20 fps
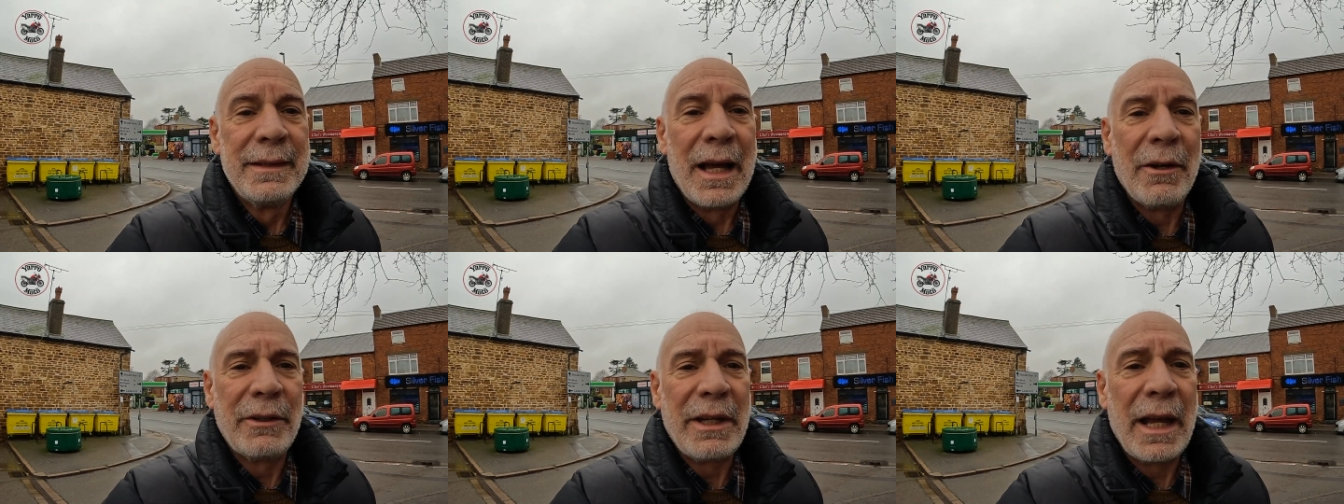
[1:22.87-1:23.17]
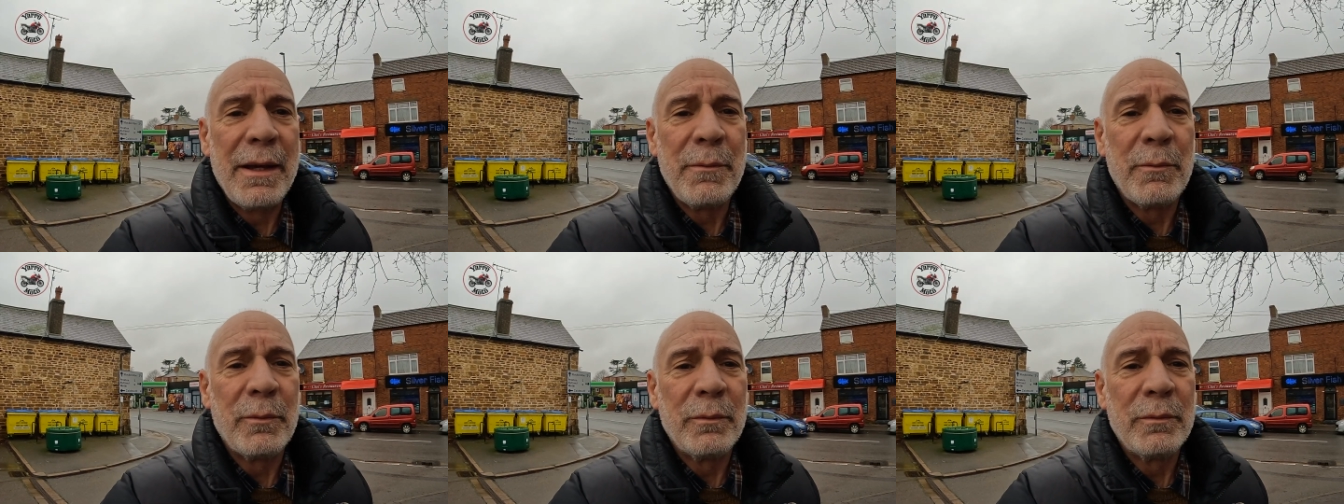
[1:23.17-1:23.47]

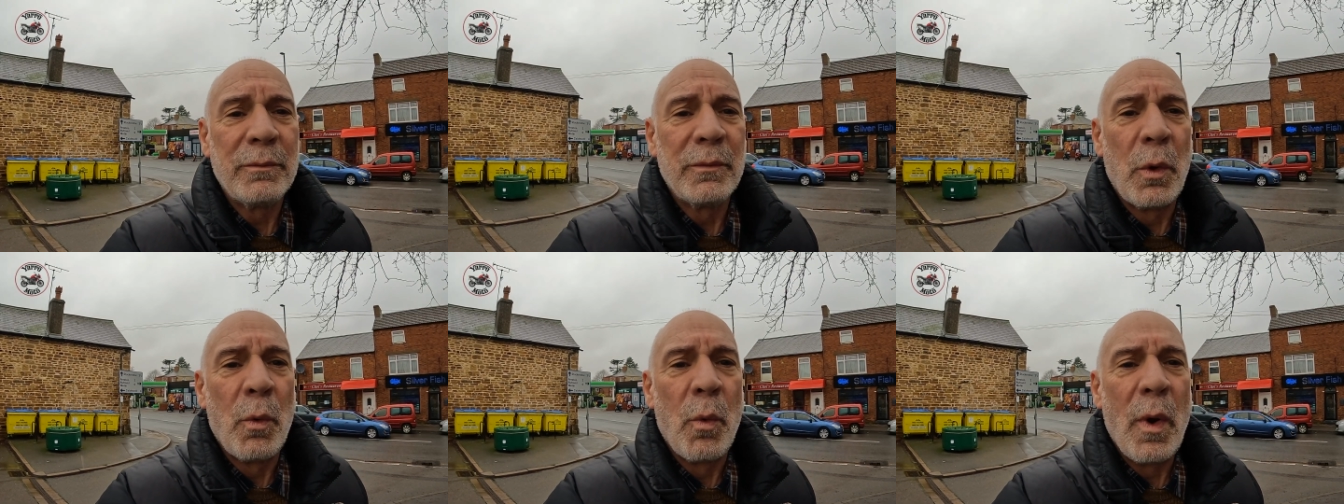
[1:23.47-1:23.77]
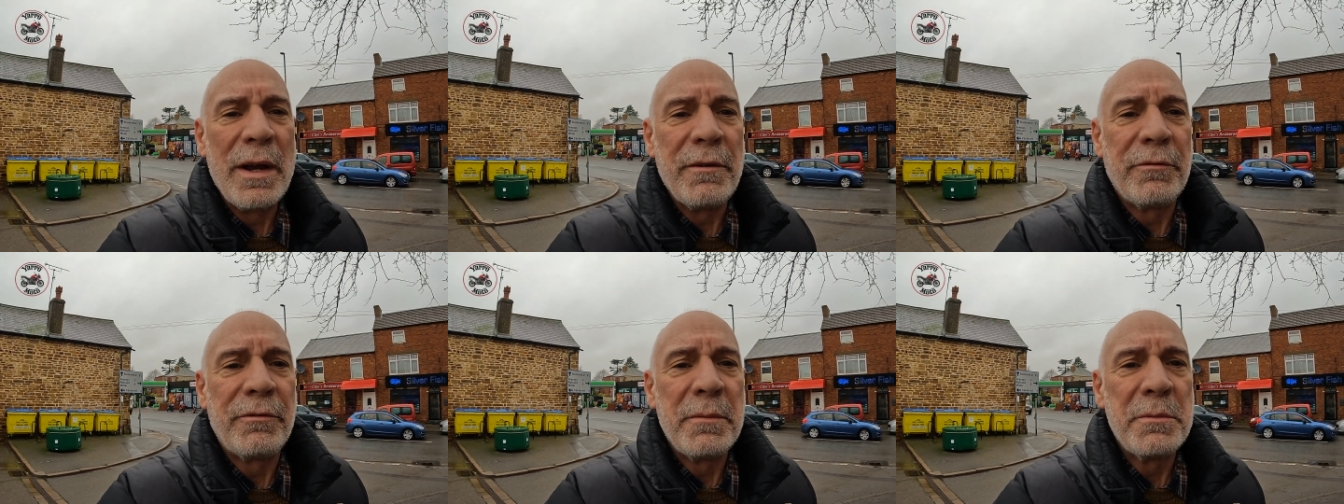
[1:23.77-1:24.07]
Okay, we'll
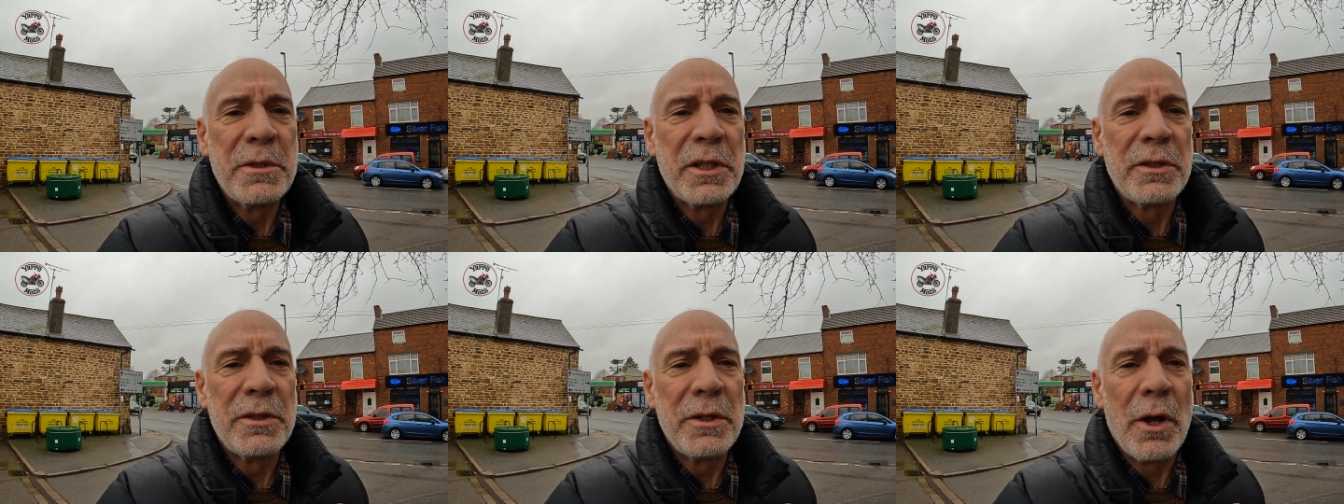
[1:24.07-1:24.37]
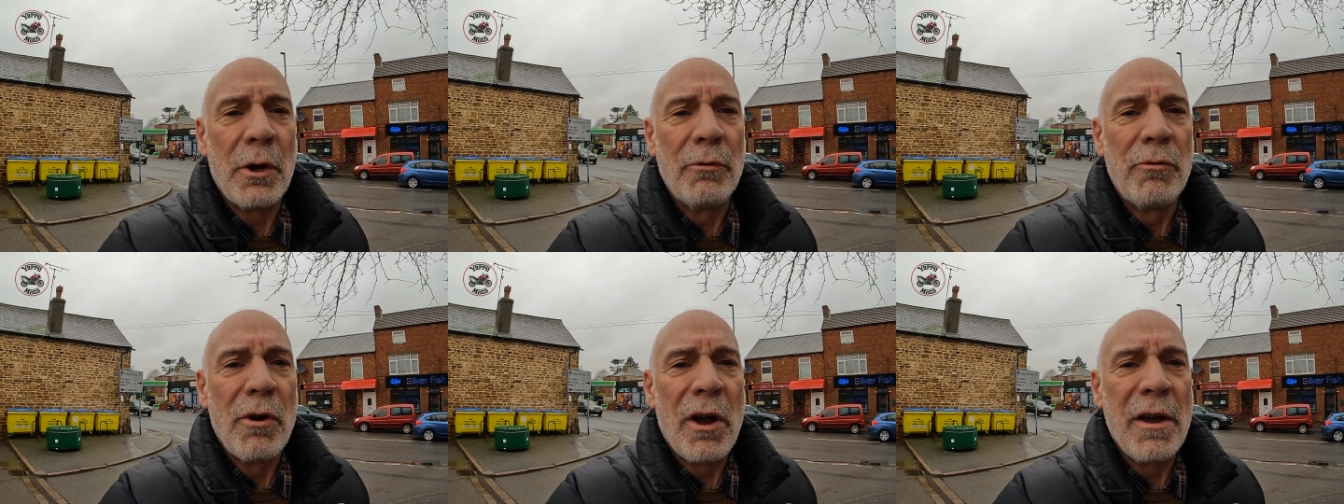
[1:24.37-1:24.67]
wait for him
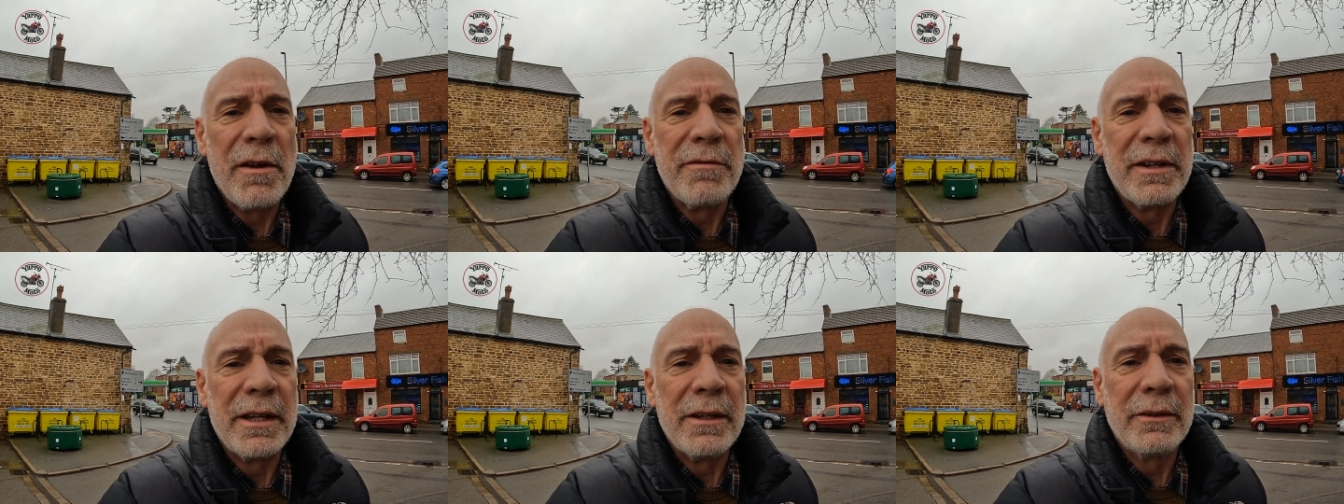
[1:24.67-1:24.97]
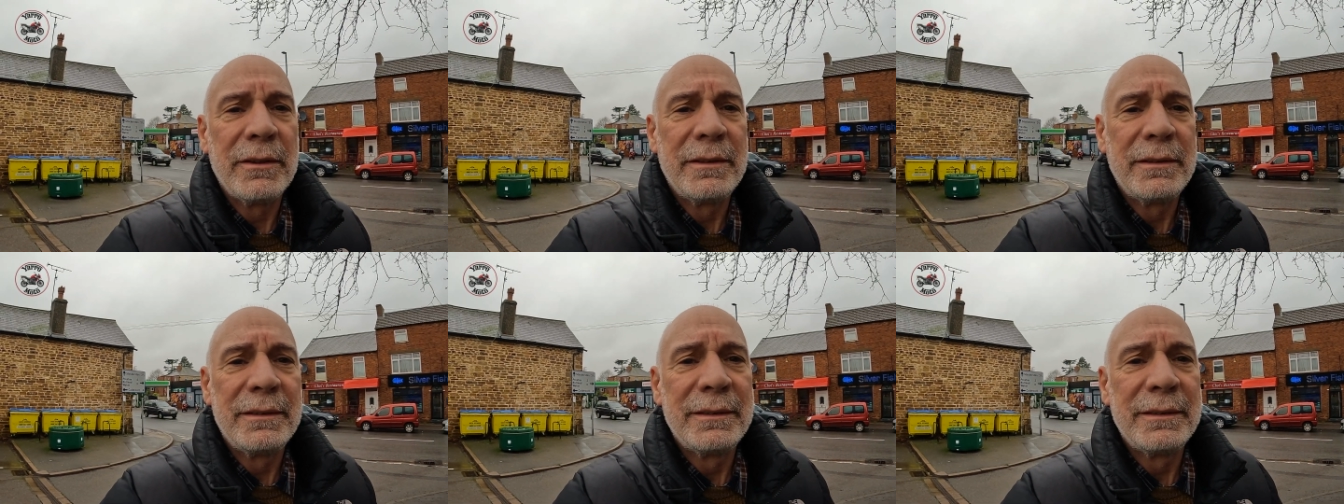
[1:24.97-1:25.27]
to arrive now.